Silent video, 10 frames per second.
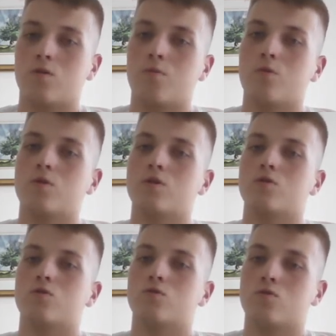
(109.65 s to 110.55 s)
computer
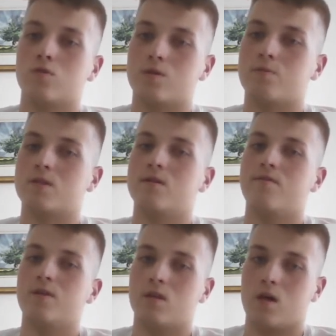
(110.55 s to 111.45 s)
to do a
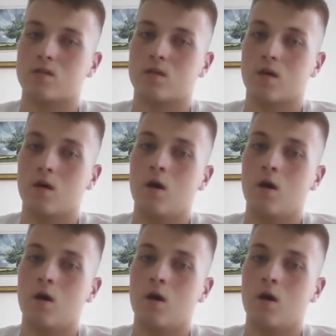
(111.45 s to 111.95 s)
specific task.